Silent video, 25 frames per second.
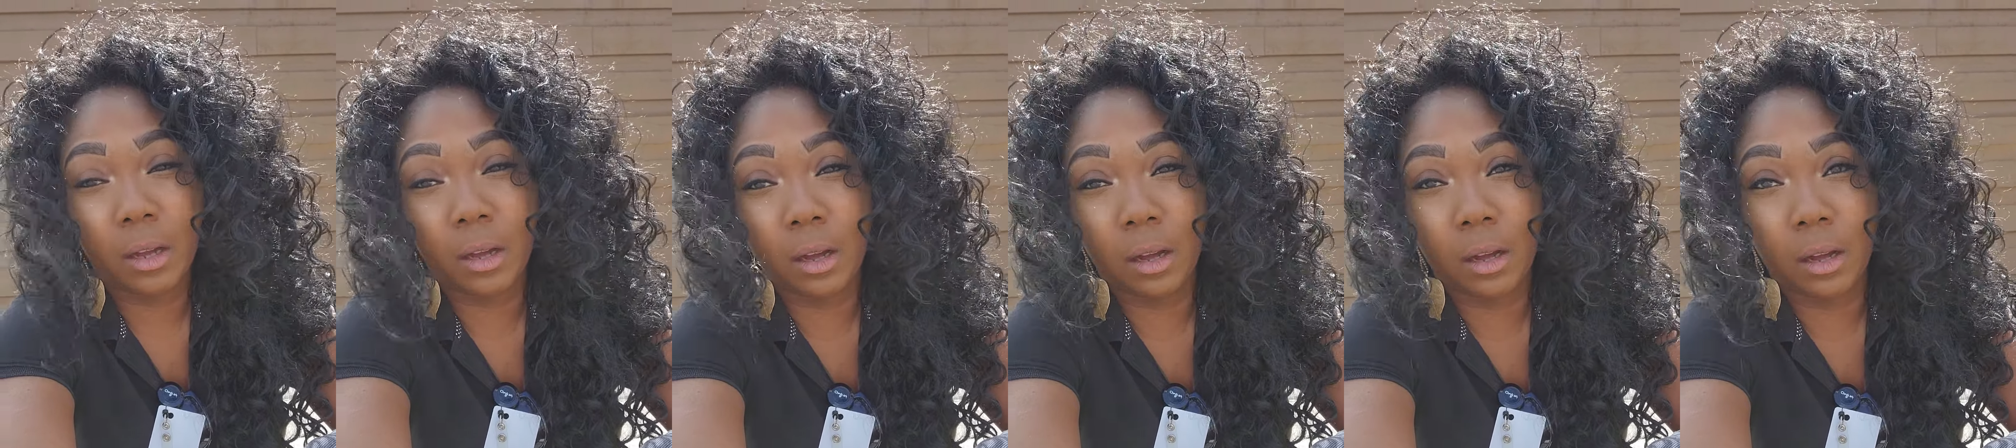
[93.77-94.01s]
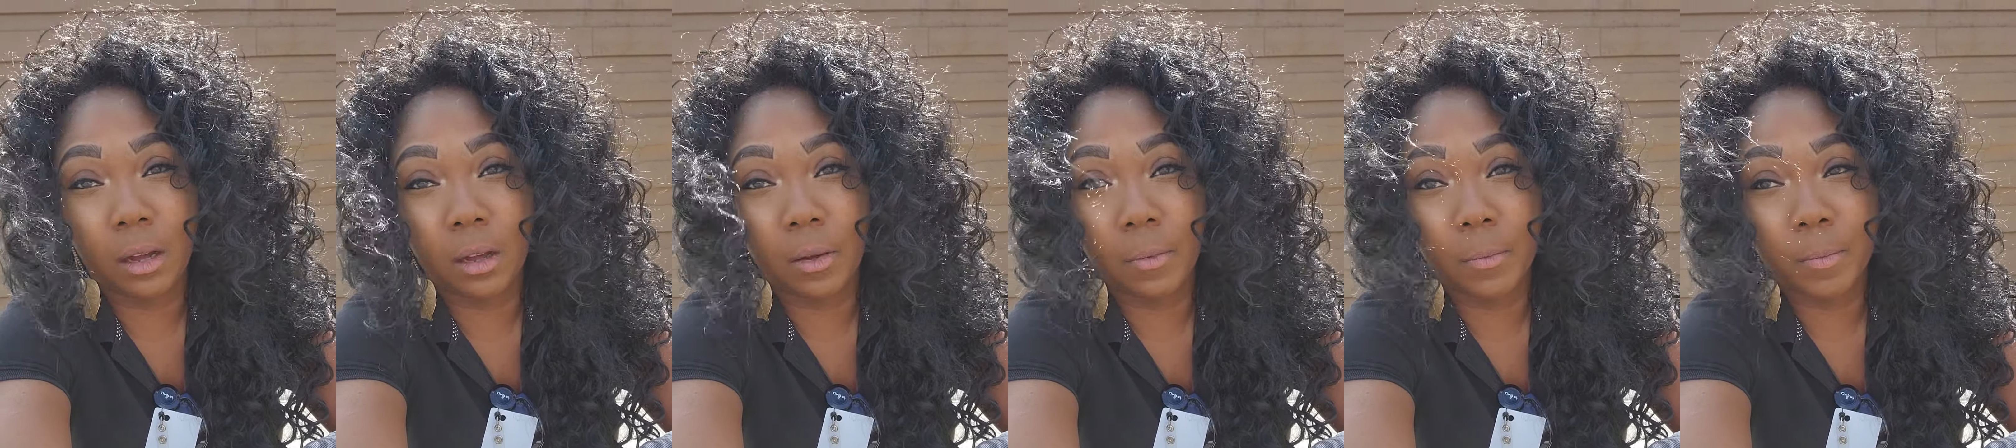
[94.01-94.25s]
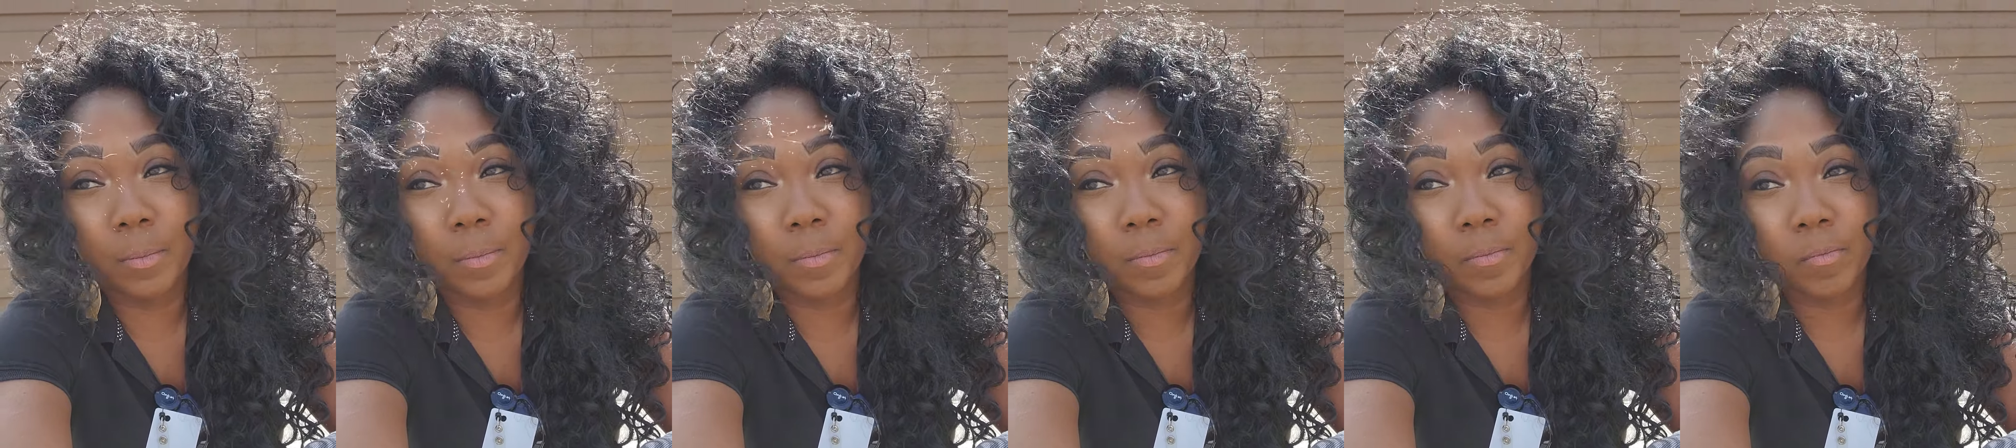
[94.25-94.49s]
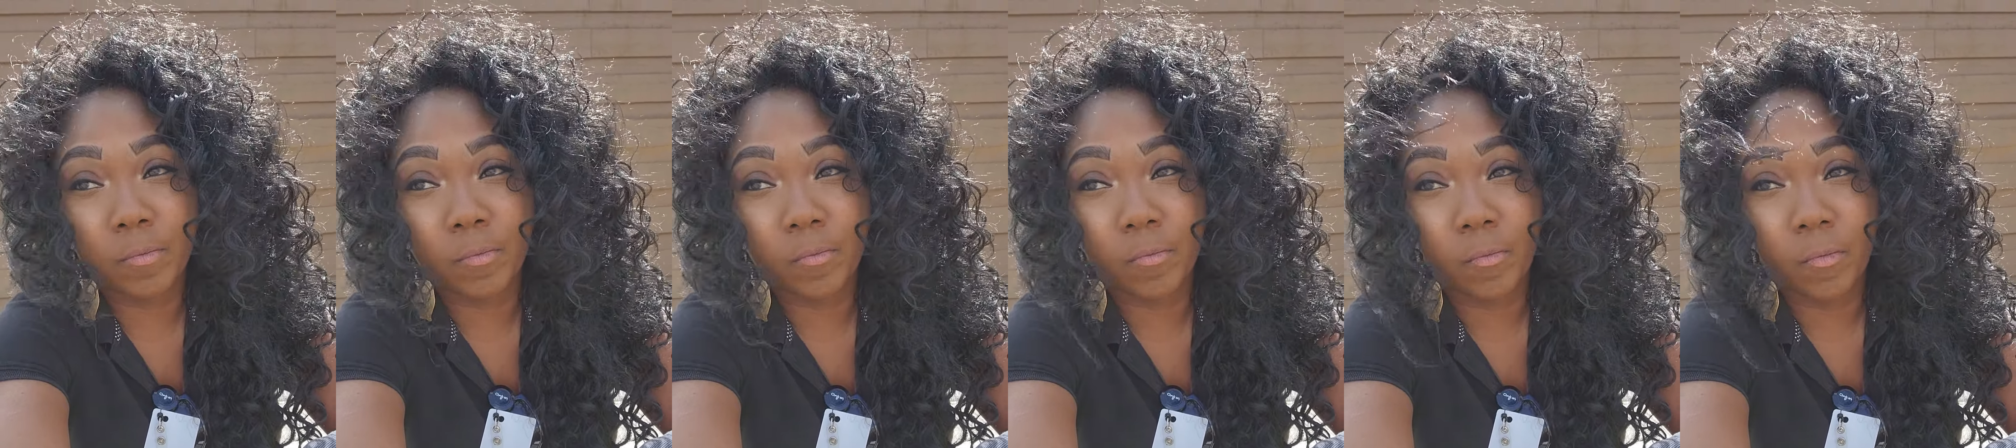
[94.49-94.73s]
Um,
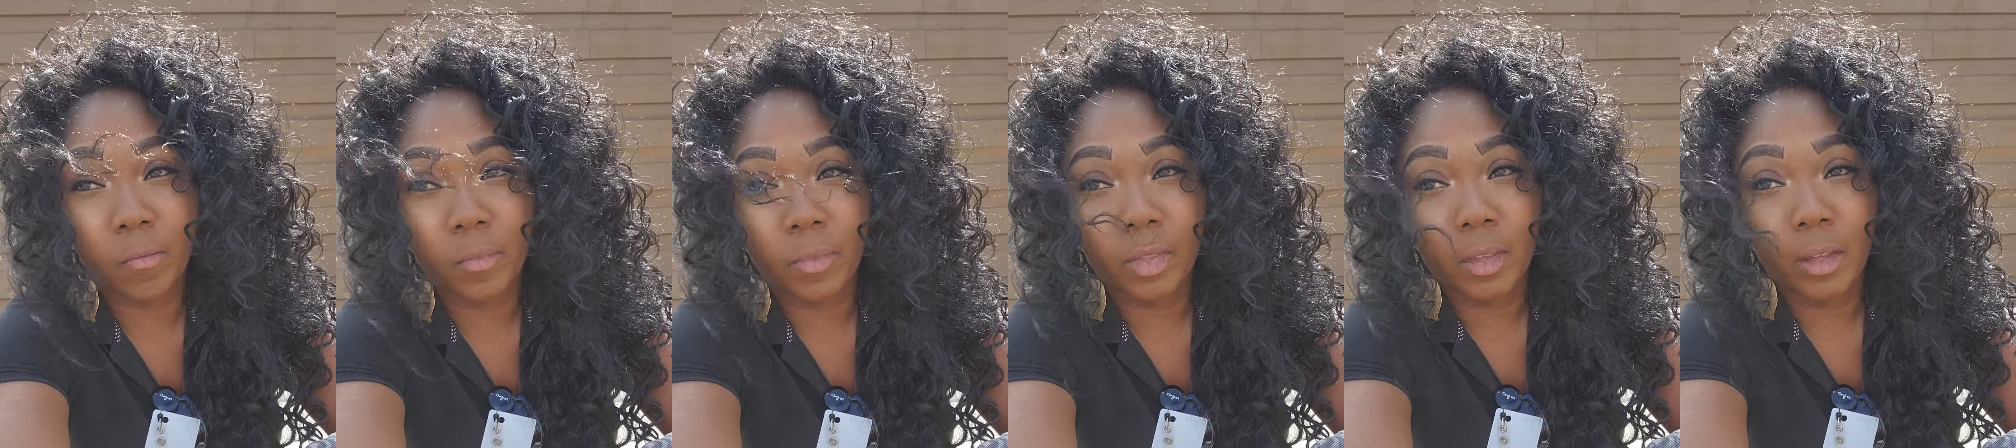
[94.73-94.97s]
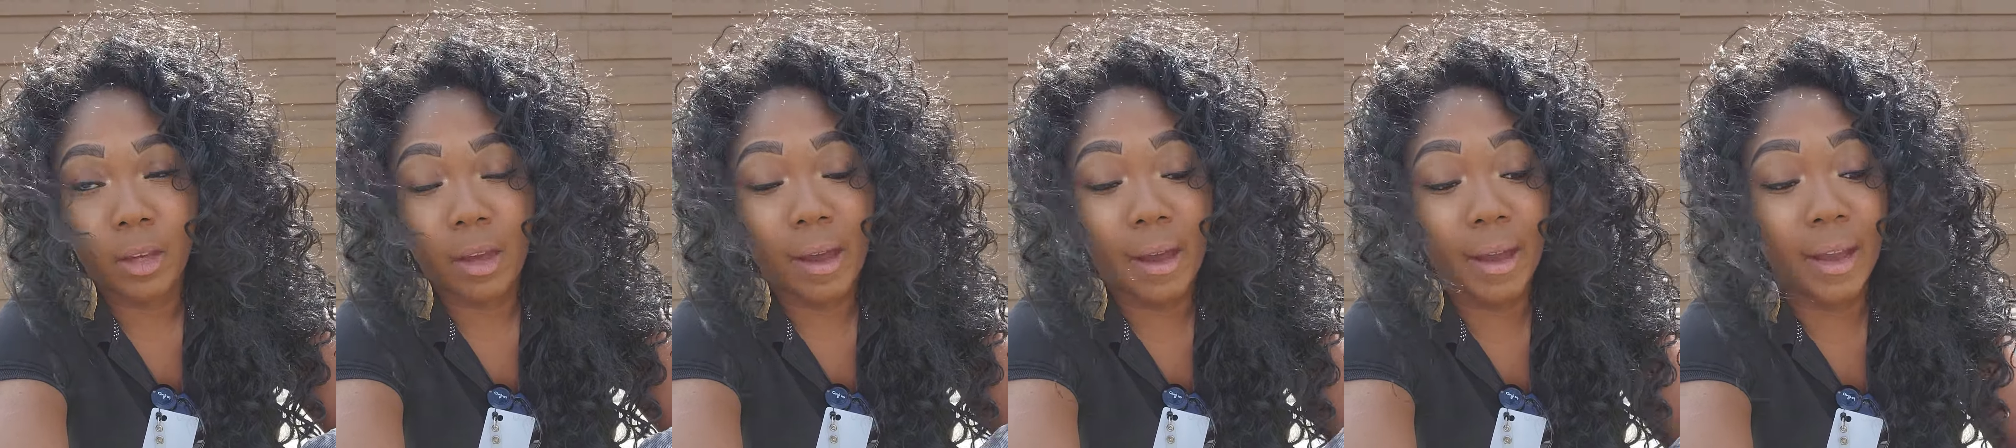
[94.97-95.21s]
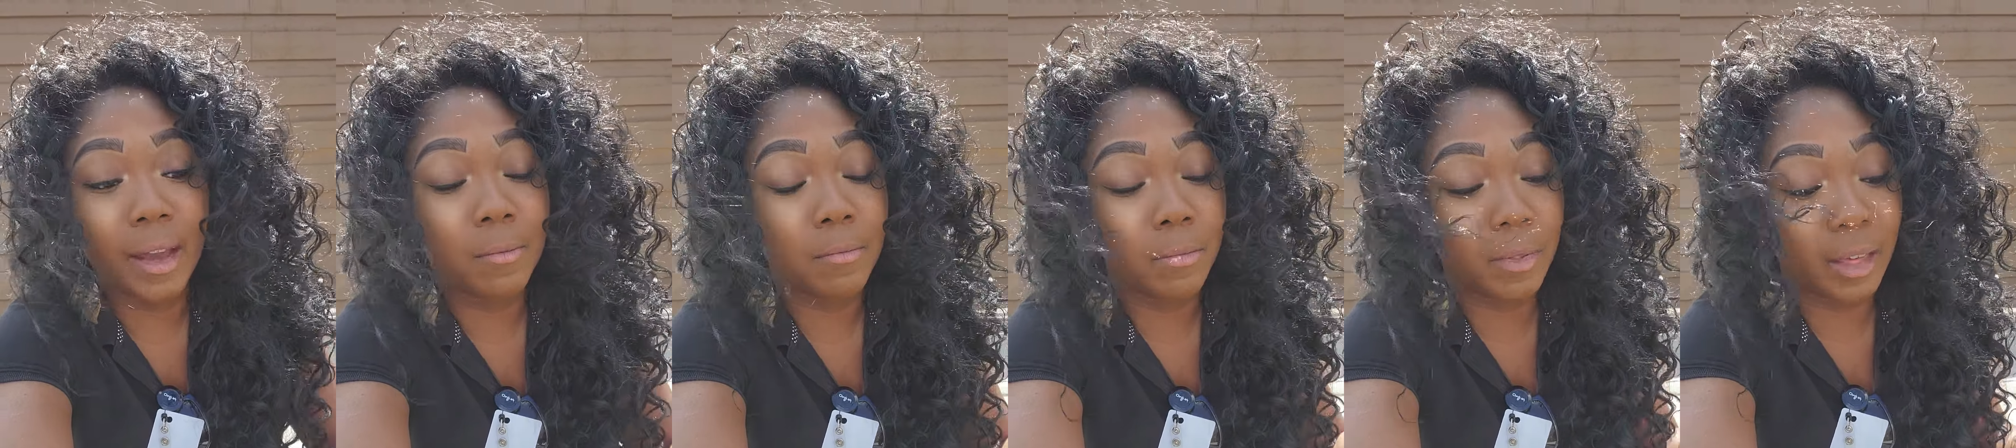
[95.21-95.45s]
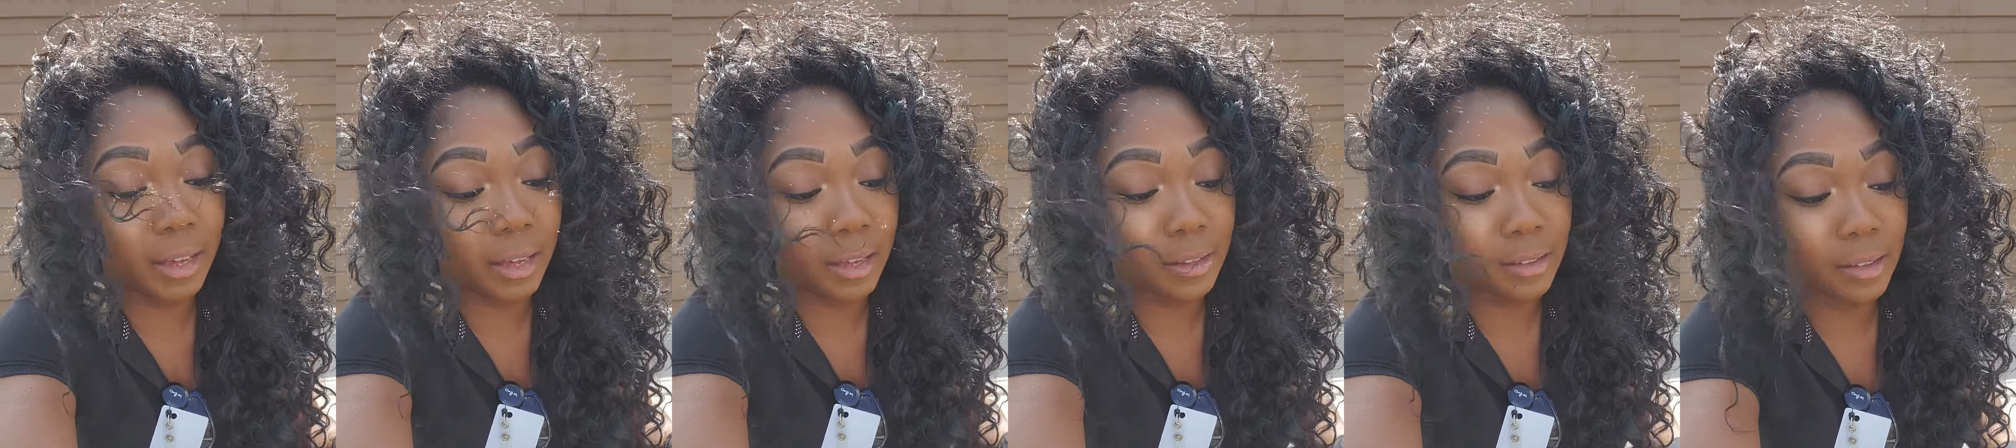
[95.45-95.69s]
I'm,
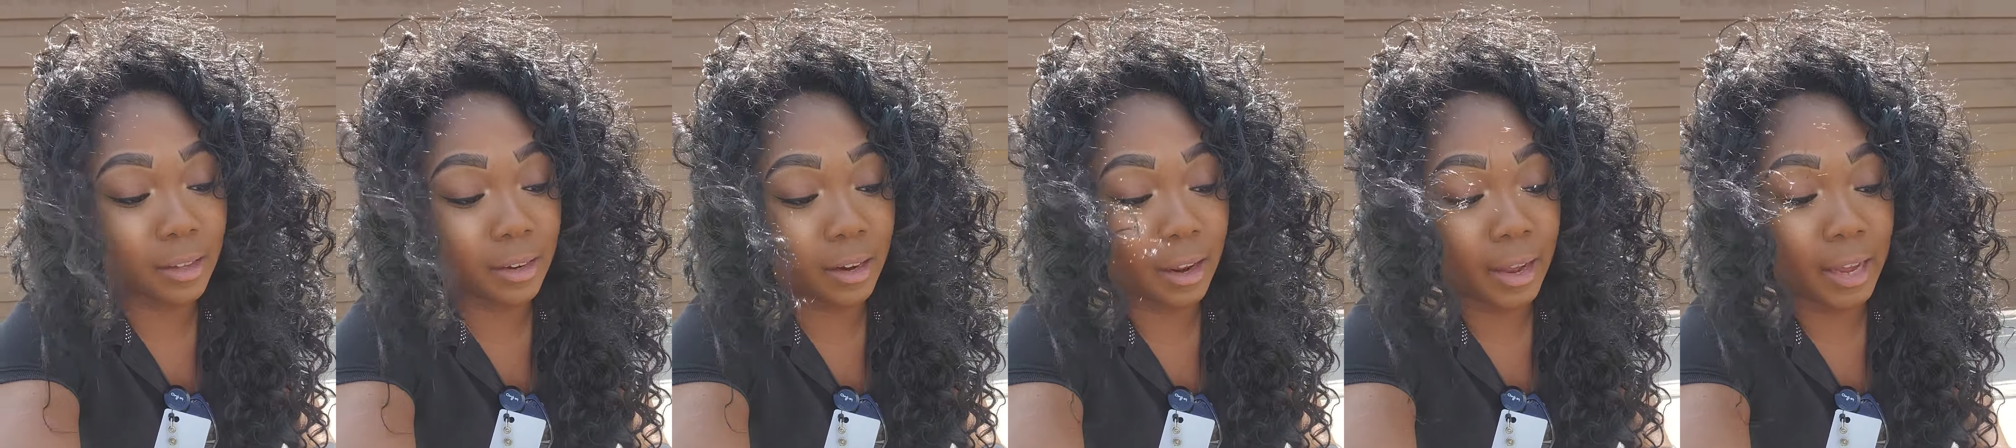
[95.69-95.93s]
like I said,